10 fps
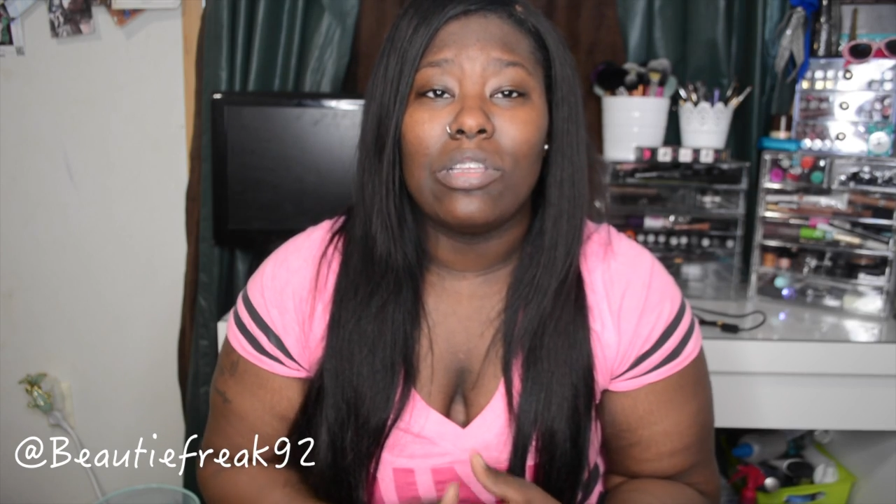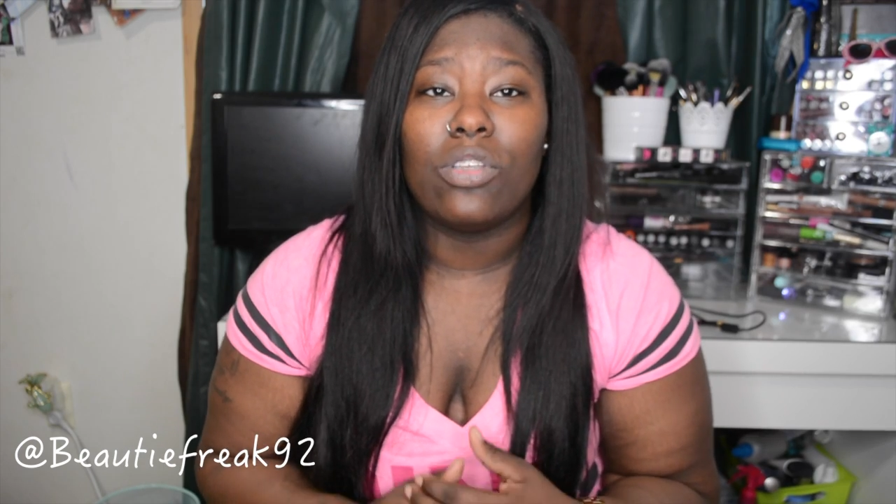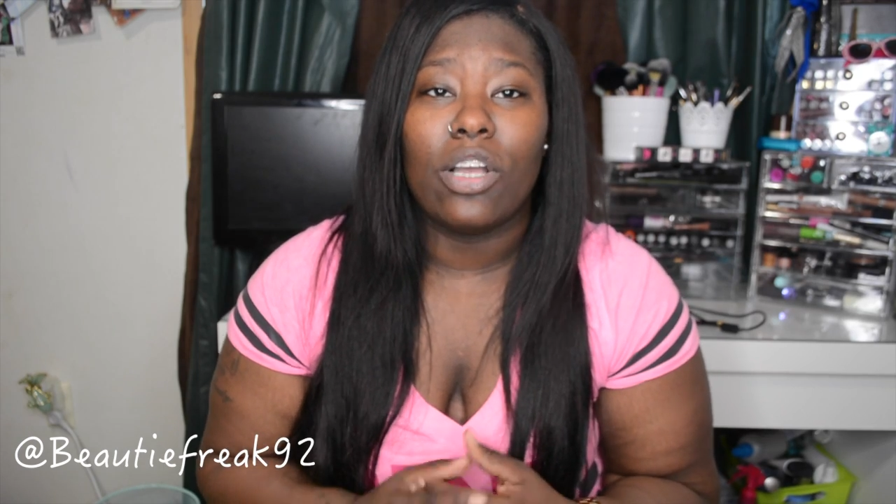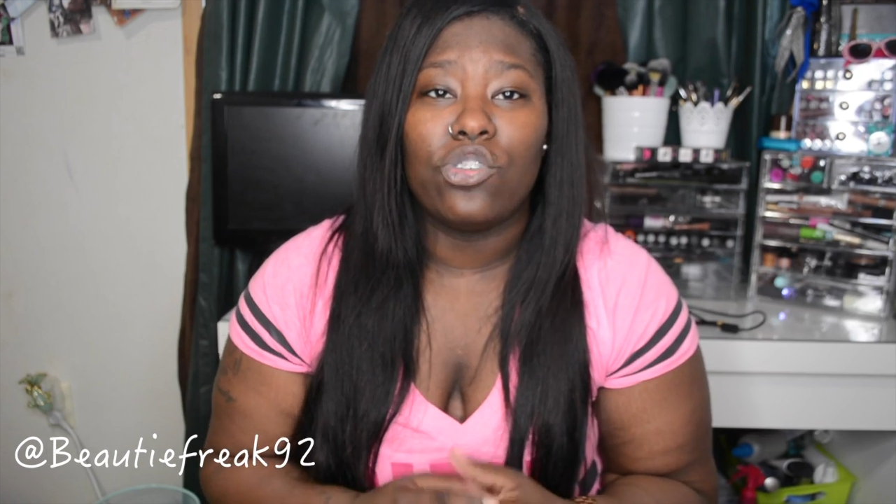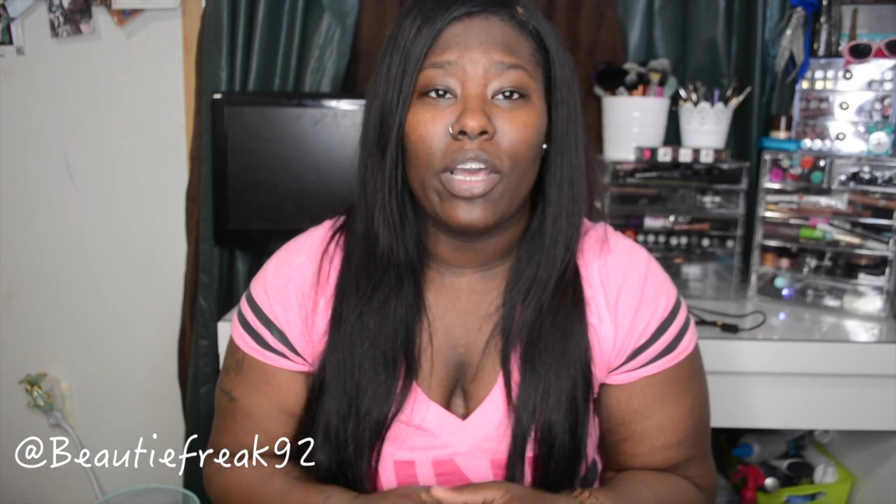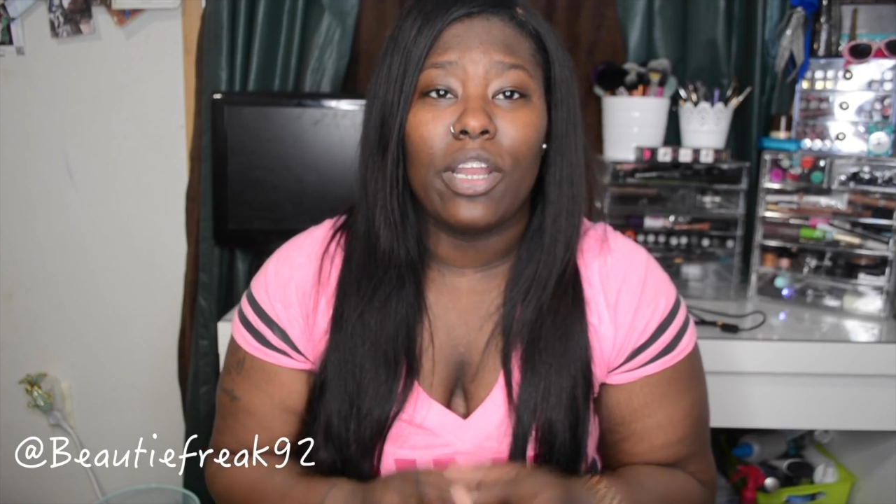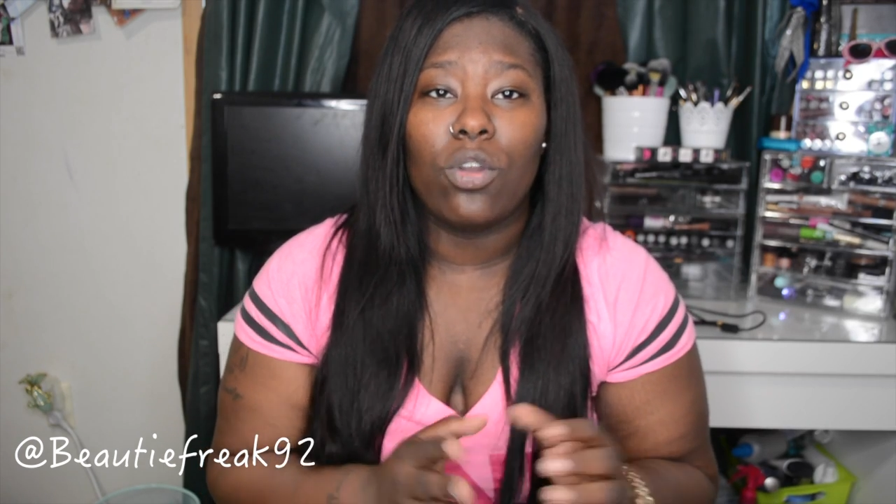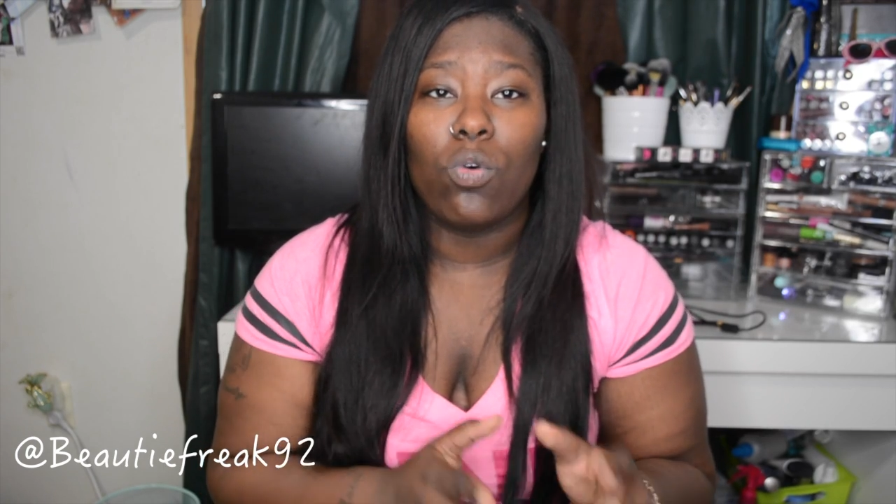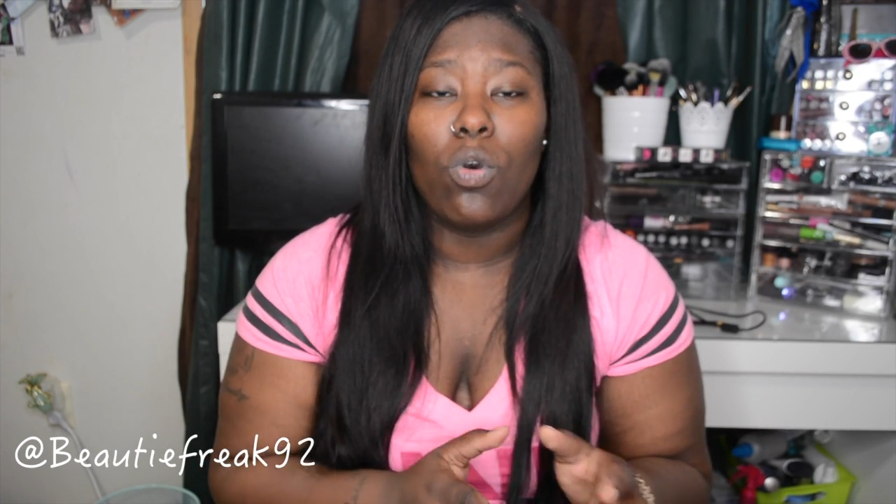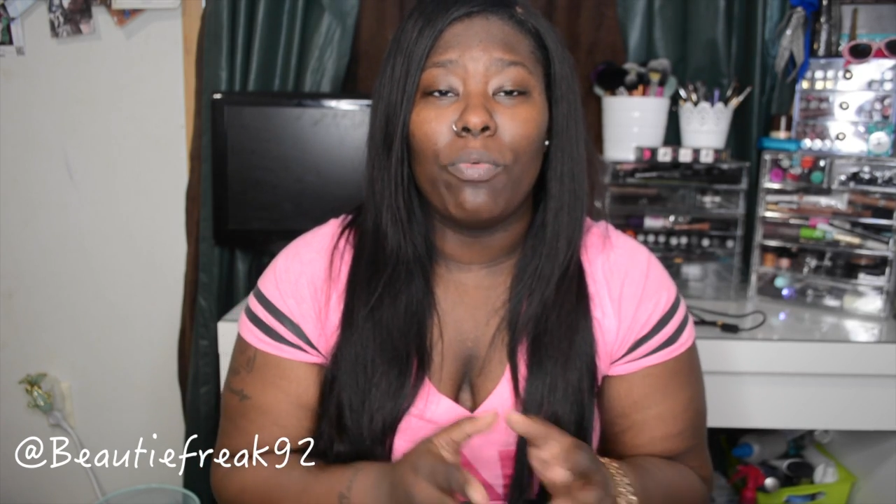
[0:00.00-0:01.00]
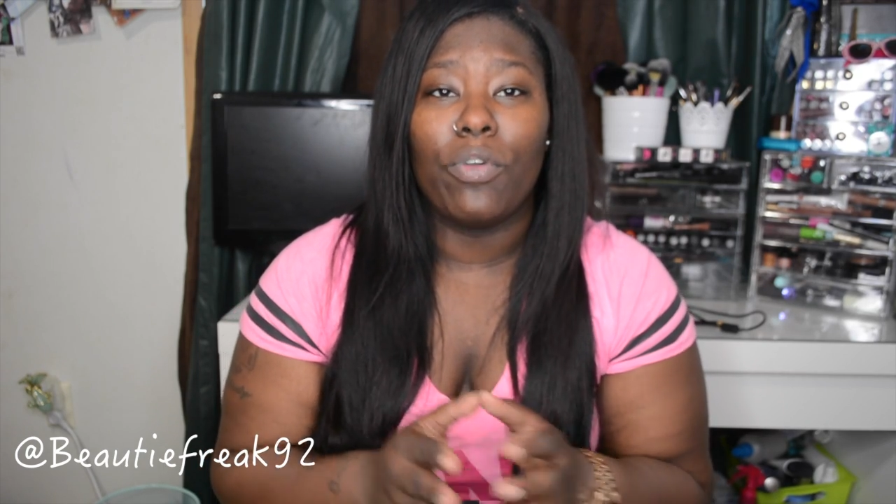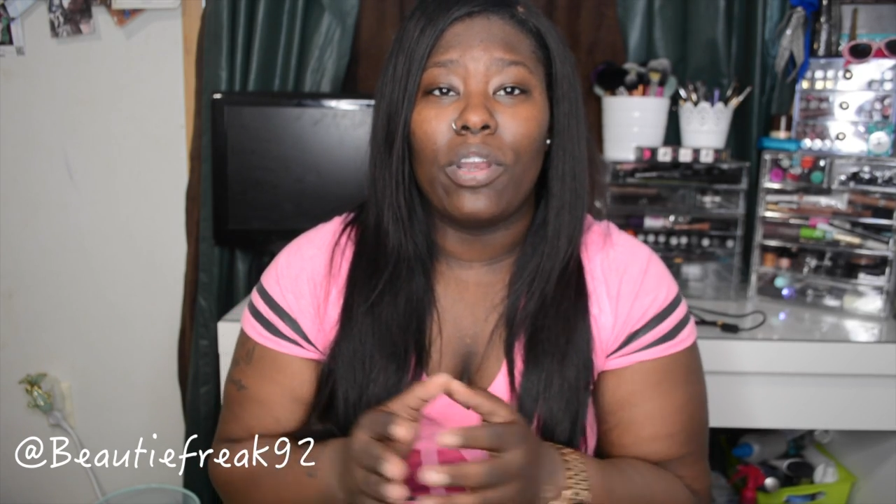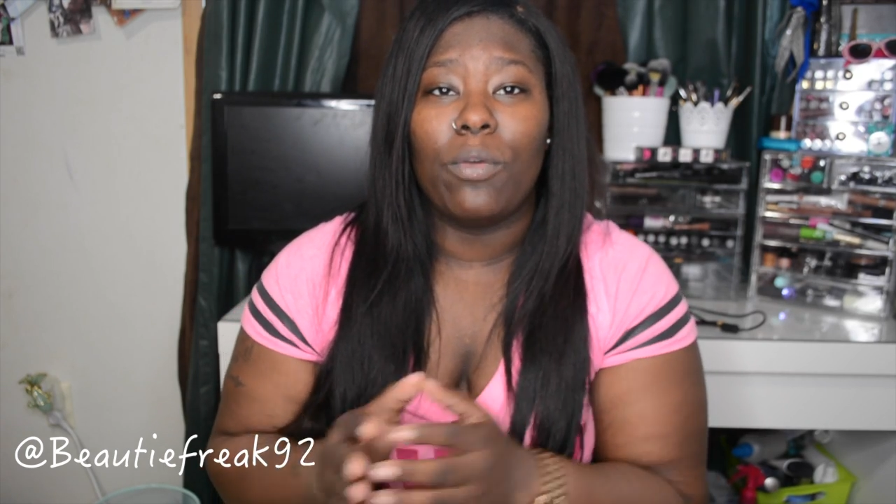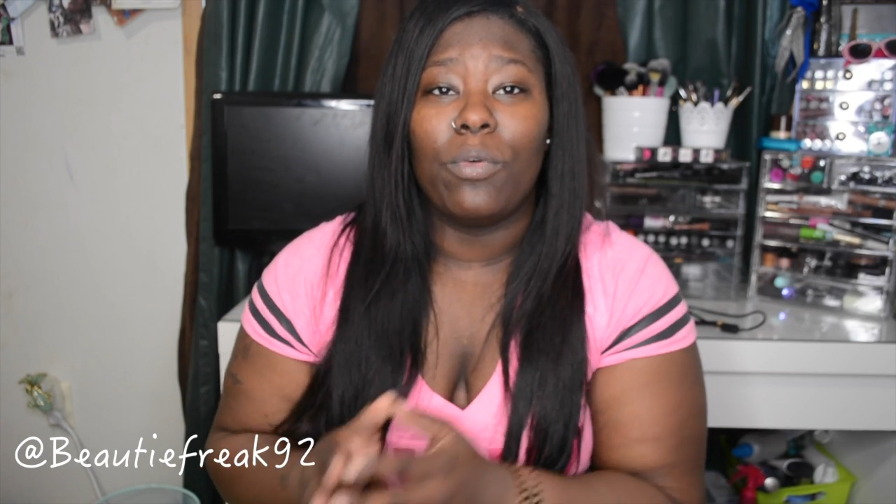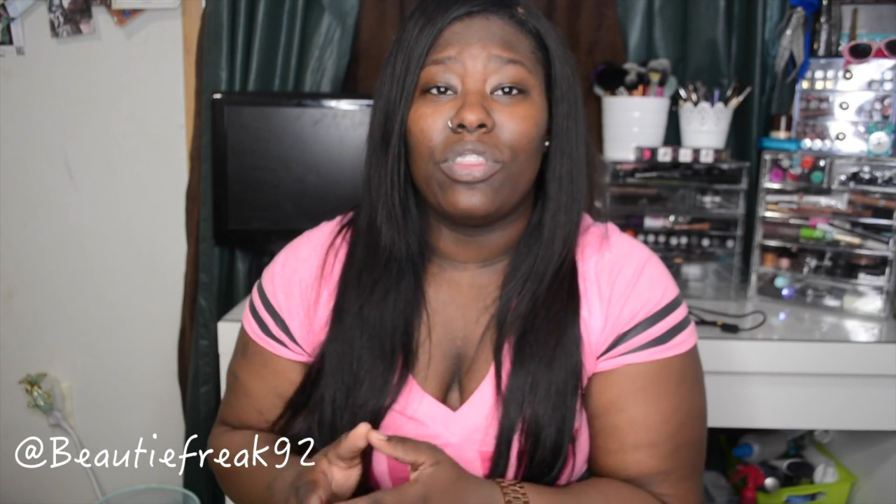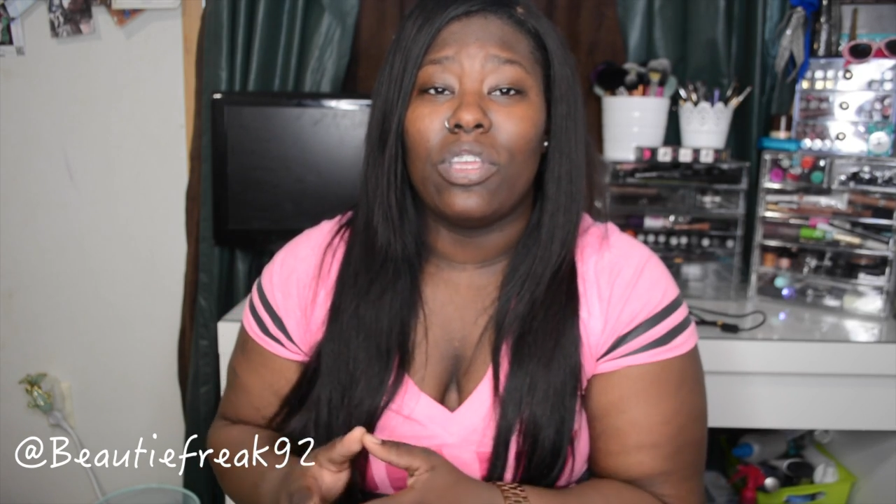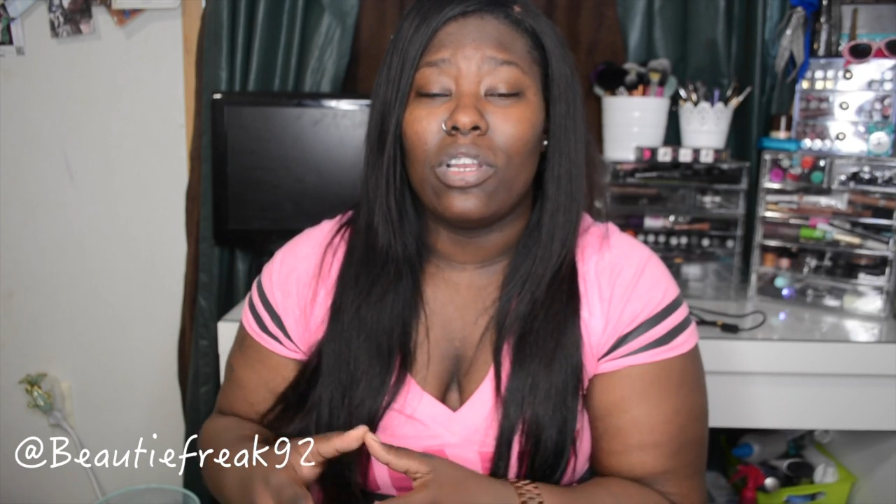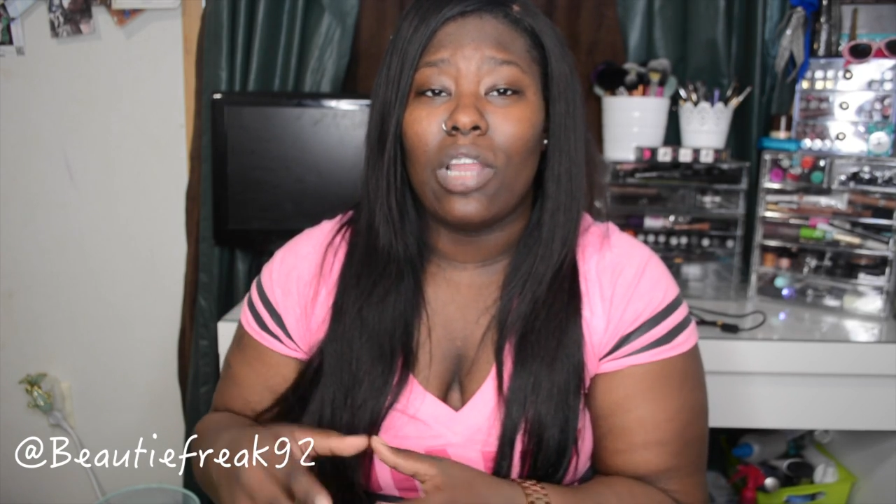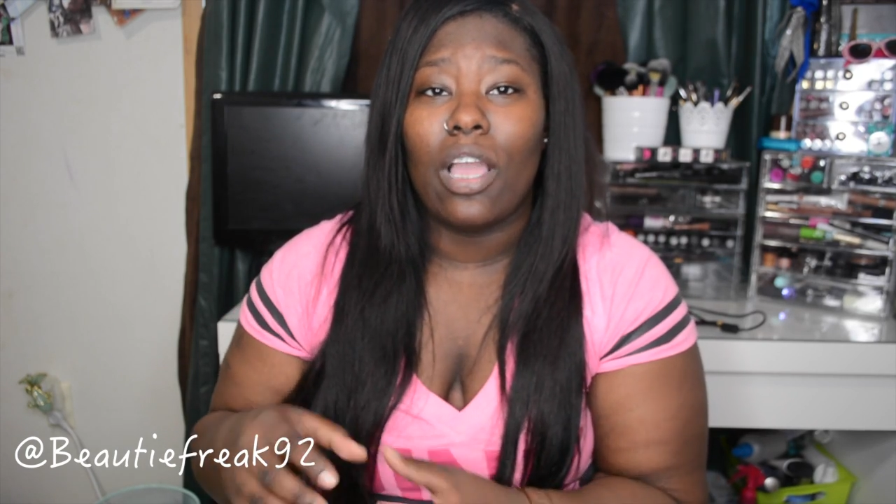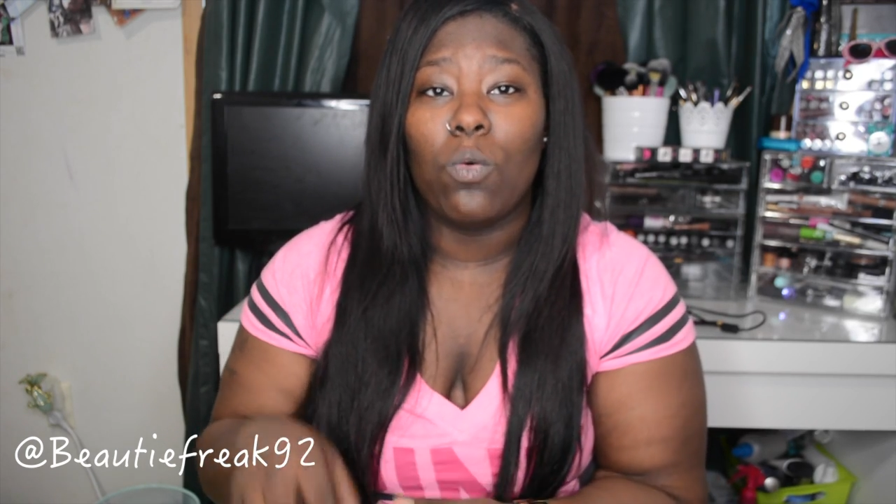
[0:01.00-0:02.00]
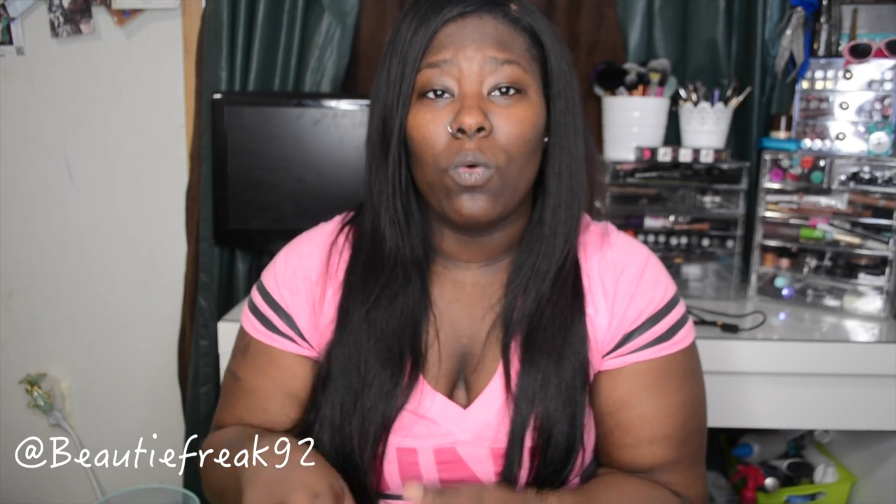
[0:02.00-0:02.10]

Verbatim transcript: So I try to incorporate it within like